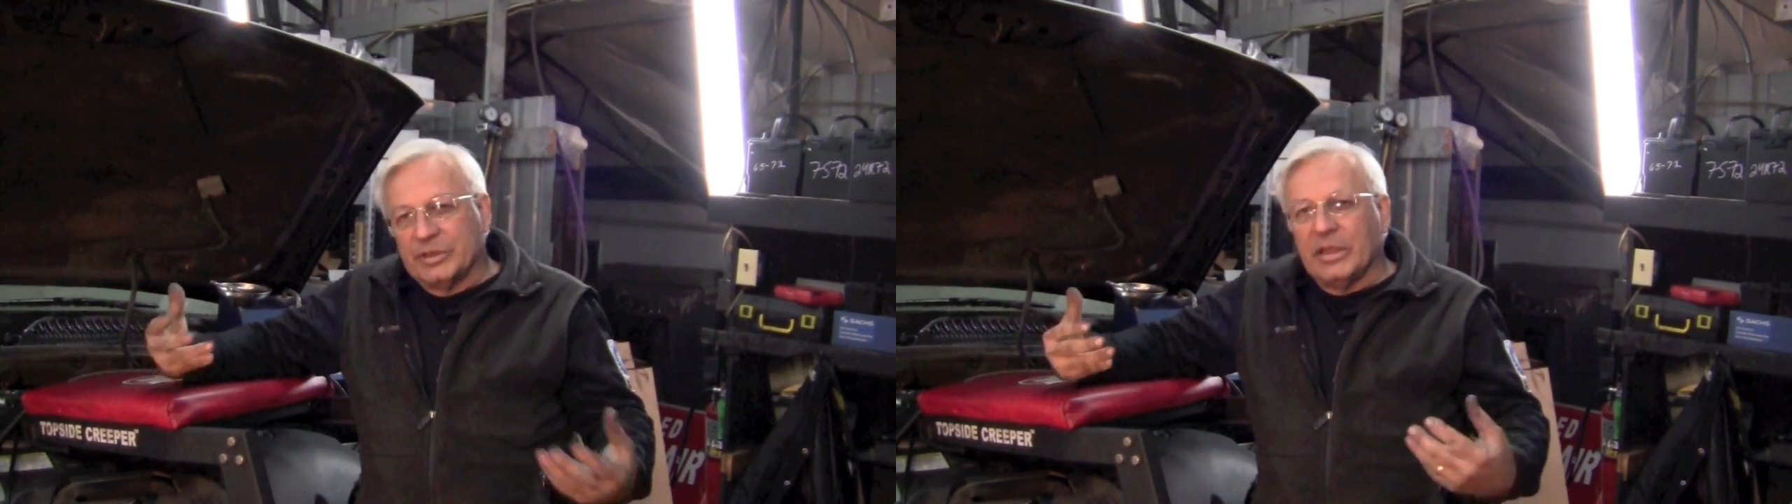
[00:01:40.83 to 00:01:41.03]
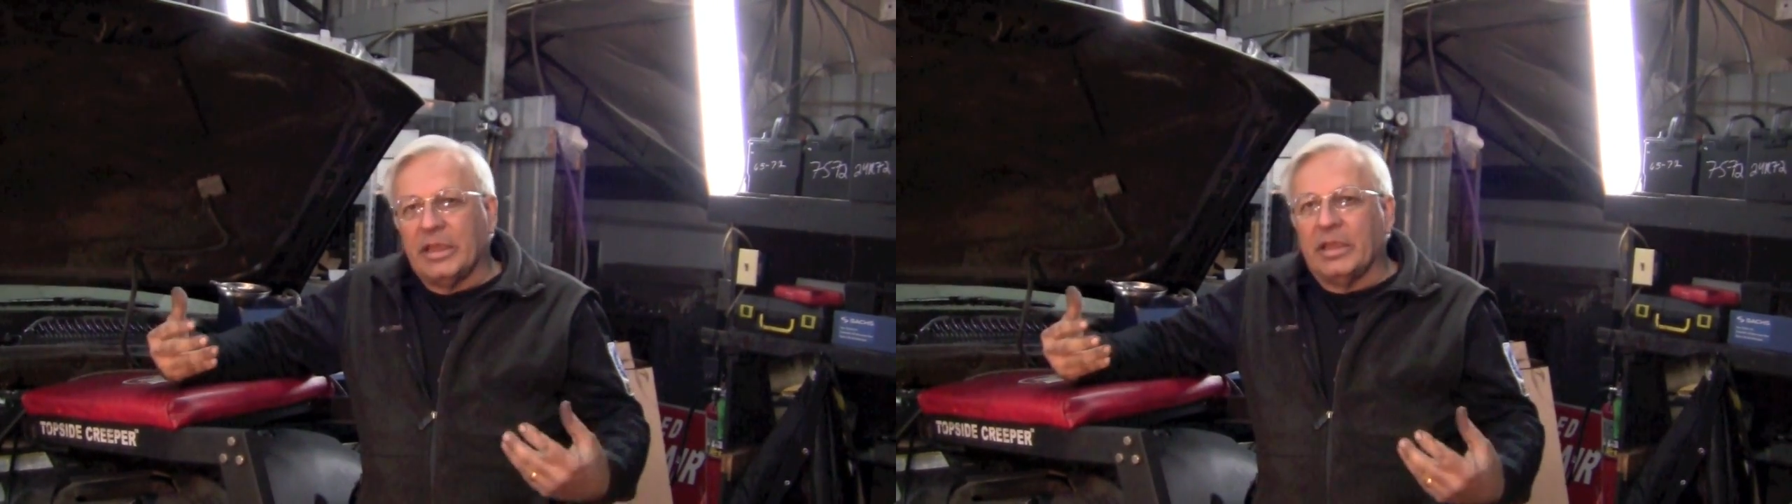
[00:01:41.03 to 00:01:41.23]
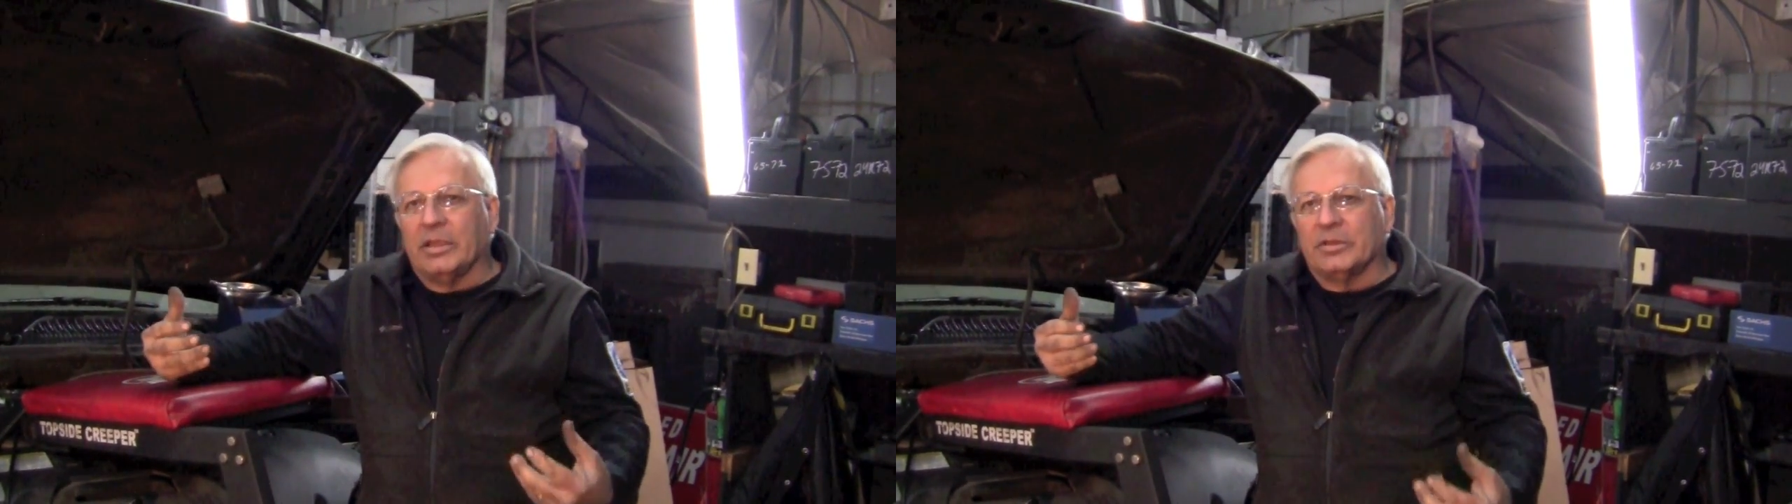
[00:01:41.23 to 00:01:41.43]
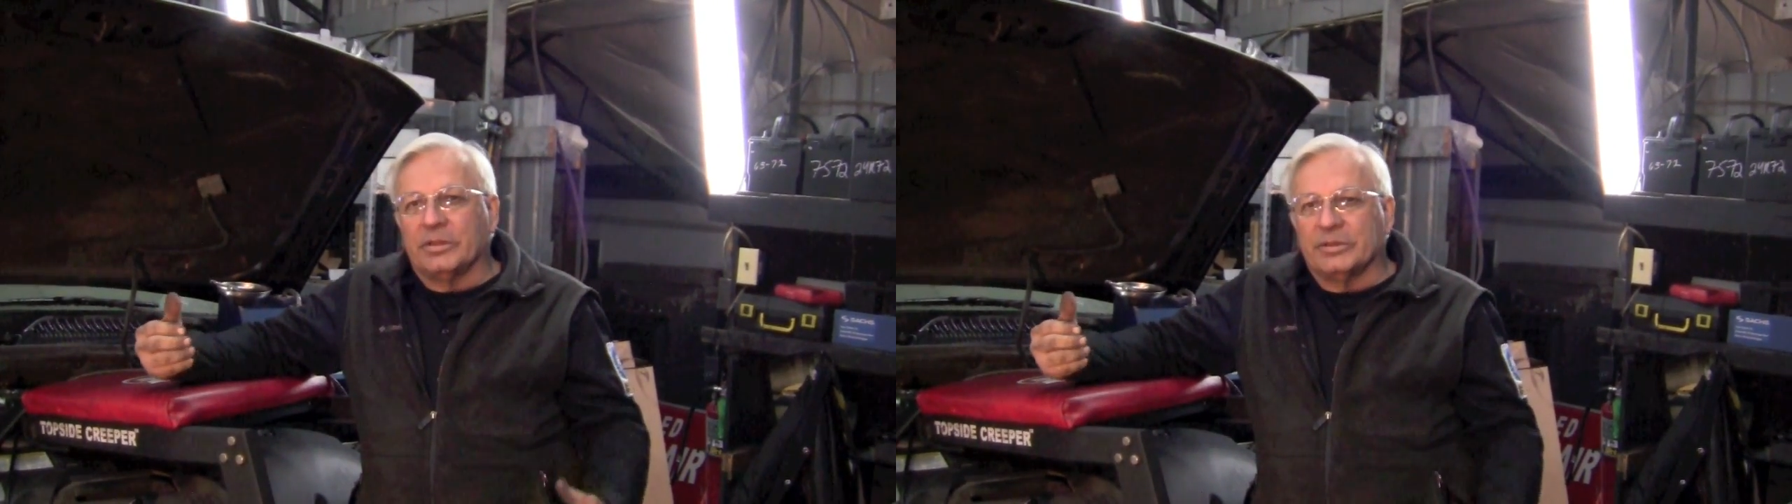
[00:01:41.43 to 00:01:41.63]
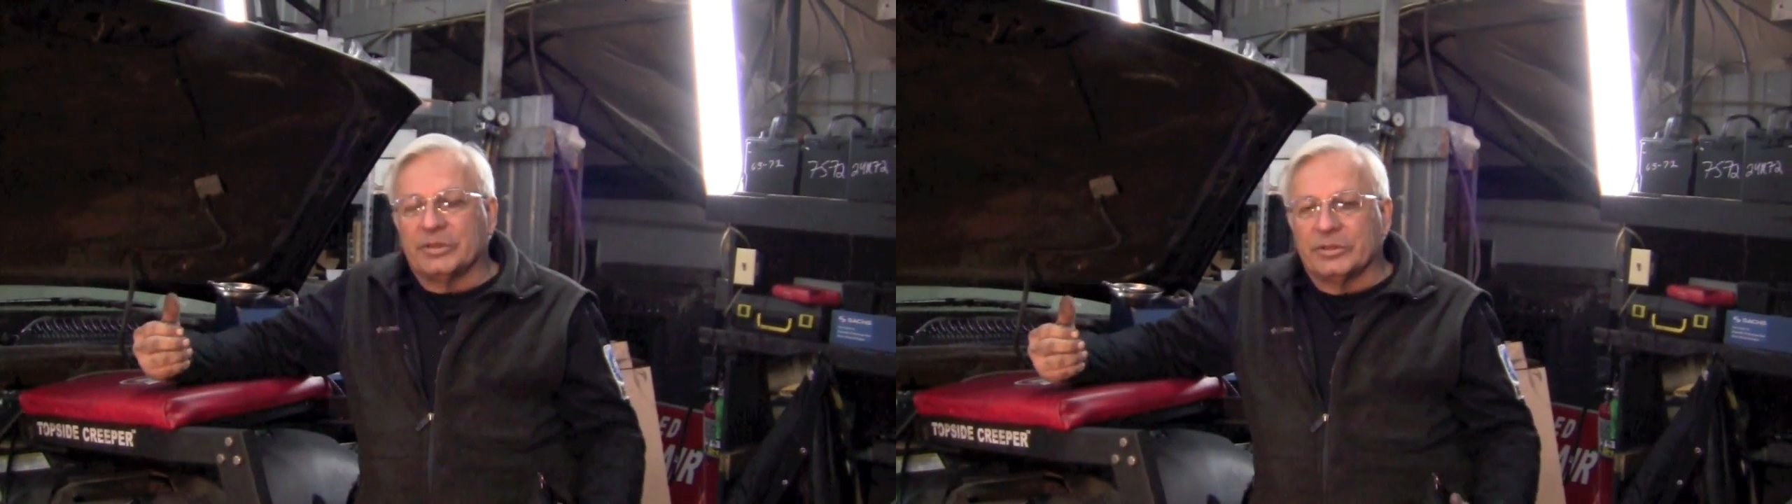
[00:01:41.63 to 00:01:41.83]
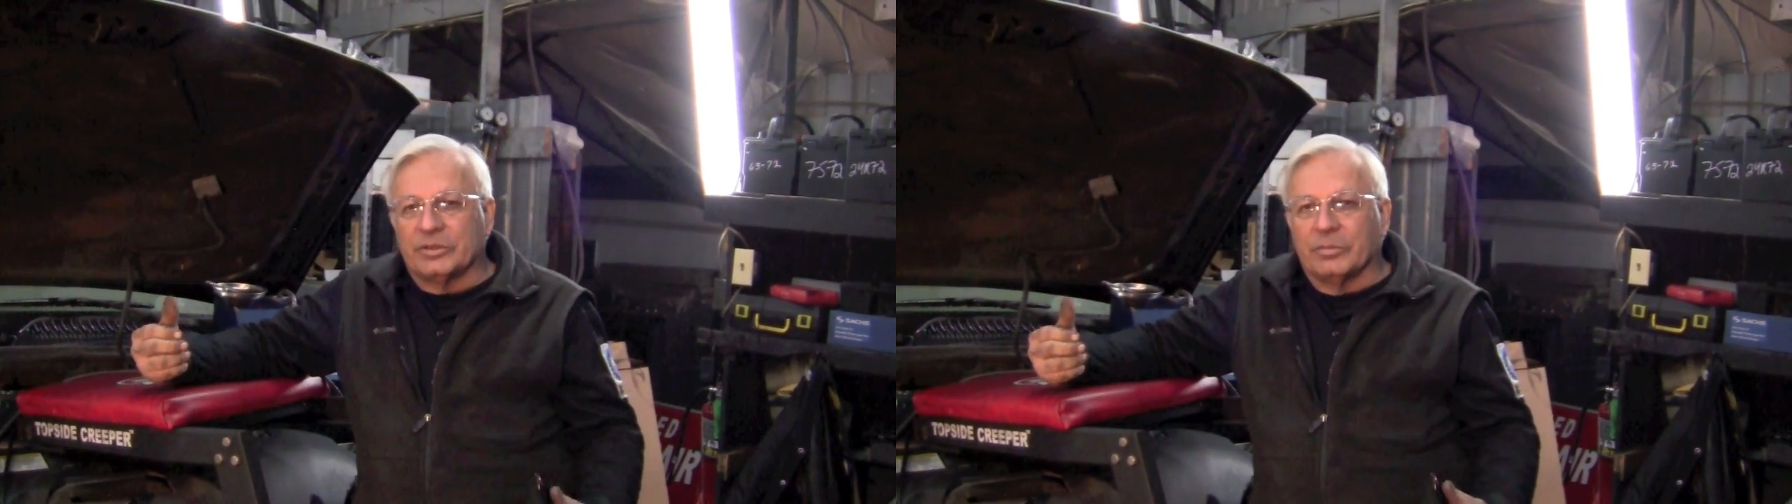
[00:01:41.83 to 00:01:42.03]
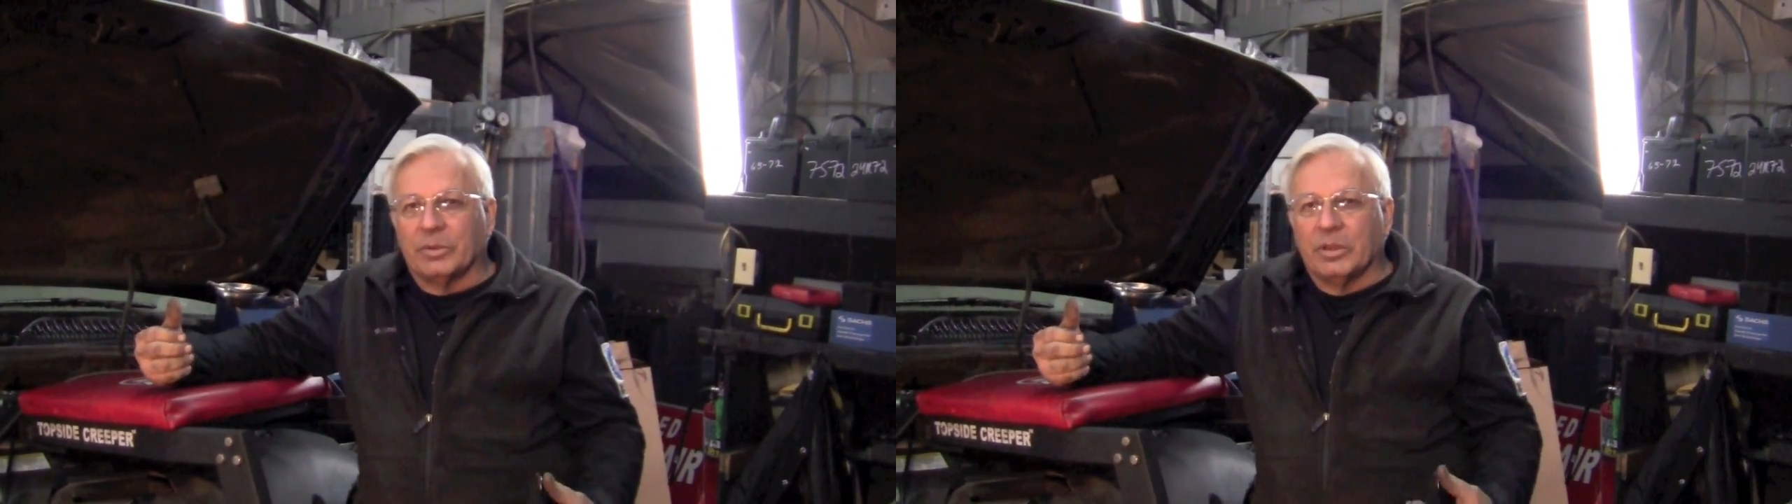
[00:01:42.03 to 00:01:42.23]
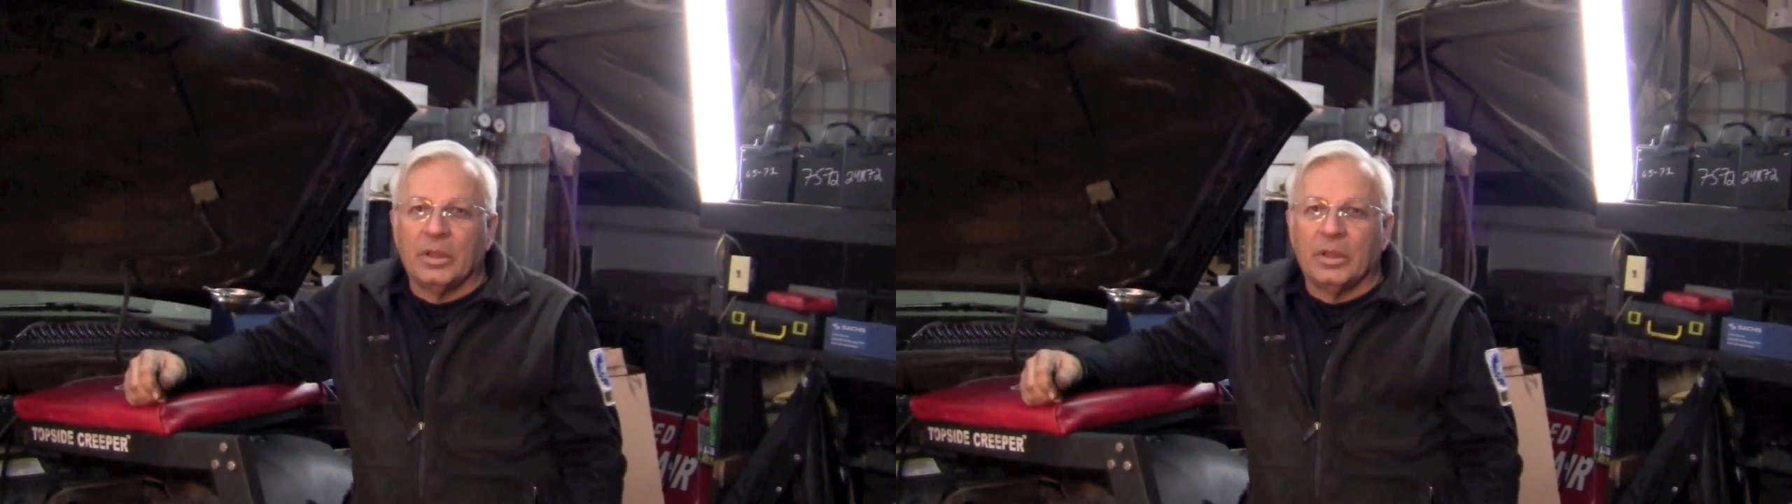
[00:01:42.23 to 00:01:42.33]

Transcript: sneaking into the system.